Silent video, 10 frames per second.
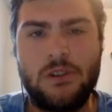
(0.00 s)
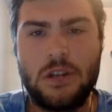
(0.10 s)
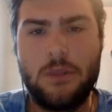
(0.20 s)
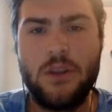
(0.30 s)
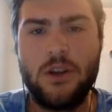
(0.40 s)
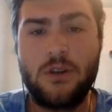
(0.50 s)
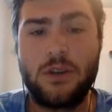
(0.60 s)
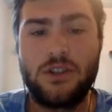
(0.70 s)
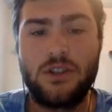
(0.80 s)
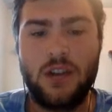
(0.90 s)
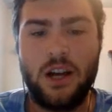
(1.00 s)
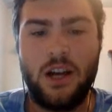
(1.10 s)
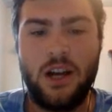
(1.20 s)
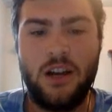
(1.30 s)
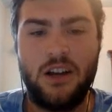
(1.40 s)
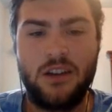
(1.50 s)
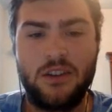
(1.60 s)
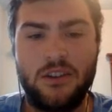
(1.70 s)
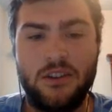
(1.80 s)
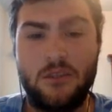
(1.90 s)
me know which
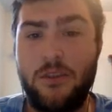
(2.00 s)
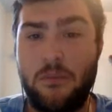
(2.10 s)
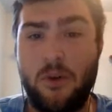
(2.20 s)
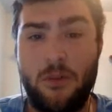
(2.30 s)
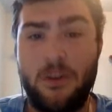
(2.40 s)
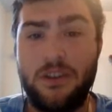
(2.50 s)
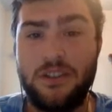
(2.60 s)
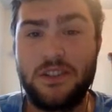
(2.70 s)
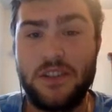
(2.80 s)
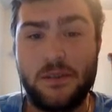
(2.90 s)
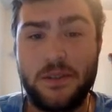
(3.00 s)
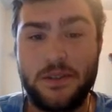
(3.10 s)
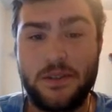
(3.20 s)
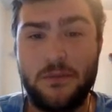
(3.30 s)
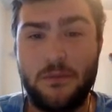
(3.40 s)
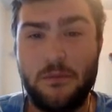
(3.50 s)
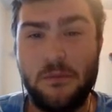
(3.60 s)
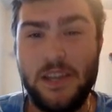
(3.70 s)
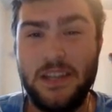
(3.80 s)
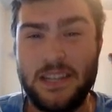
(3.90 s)
your favorite Pokemon on this team is.
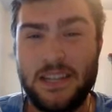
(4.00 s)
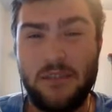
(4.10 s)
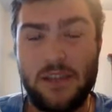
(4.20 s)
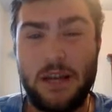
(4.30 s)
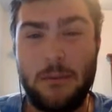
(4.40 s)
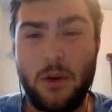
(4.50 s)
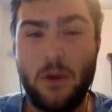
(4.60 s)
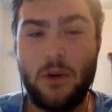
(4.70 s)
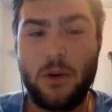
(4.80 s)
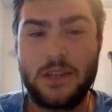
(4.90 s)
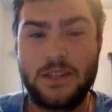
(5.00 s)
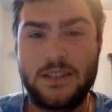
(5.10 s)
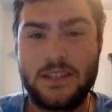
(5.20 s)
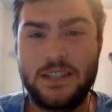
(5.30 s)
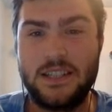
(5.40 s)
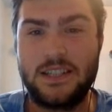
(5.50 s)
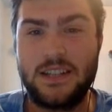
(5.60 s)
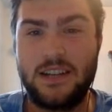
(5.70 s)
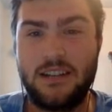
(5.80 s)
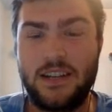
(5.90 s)
Me, it's definitely the Komodo, because it's
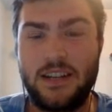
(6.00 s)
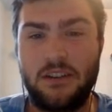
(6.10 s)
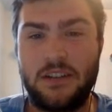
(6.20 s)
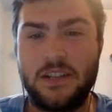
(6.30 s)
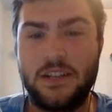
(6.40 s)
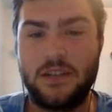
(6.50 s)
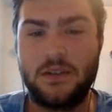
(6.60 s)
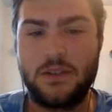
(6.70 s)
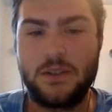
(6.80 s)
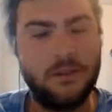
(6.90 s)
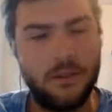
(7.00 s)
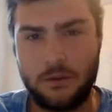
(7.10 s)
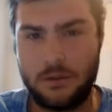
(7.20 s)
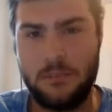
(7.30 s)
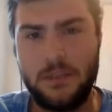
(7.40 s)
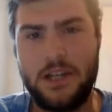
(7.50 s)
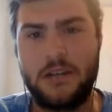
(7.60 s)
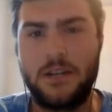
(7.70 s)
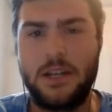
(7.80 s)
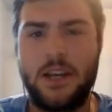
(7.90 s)
gotten a lot of crazy kills, even though it let me
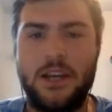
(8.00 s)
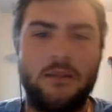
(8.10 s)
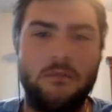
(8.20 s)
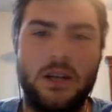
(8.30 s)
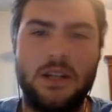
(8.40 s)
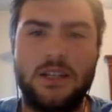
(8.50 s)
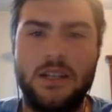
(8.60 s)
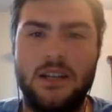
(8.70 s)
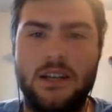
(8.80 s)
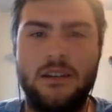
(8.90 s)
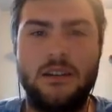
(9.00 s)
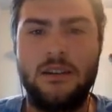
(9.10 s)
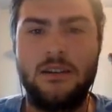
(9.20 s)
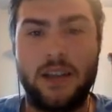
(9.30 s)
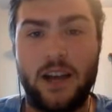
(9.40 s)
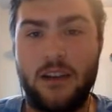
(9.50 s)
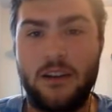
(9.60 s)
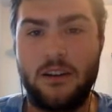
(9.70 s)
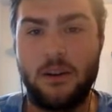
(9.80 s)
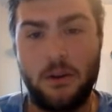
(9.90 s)
down today. But yeah,
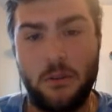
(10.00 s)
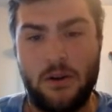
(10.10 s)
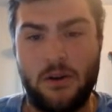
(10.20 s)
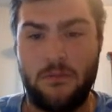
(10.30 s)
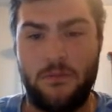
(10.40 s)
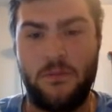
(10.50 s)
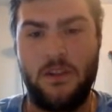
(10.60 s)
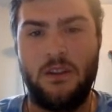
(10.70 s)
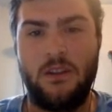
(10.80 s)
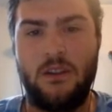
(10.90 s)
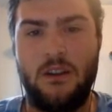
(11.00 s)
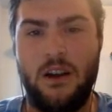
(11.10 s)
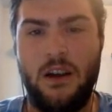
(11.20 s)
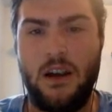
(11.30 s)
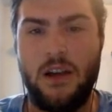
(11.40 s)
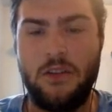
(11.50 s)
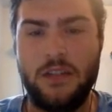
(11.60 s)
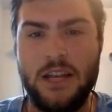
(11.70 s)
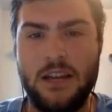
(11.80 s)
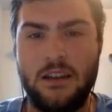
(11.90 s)
go Komodo. Have a good
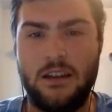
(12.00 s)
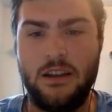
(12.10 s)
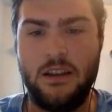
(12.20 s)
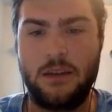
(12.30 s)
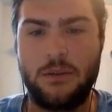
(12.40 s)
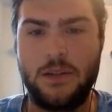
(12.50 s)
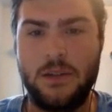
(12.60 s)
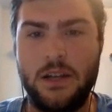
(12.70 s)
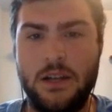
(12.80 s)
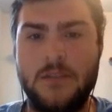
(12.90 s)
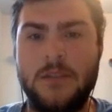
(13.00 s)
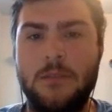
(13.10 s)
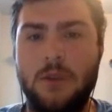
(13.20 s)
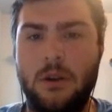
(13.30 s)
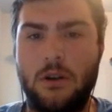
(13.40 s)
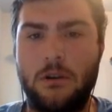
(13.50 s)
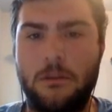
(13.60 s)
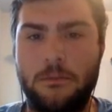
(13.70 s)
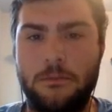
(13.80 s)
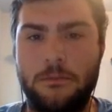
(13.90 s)
day, and I will see you guys tomorrow.
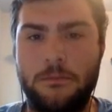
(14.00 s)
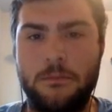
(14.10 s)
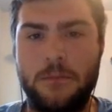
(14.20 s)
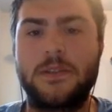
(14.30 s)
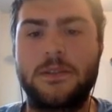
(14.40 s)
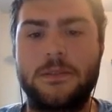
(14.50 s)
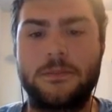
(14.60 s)
Peace.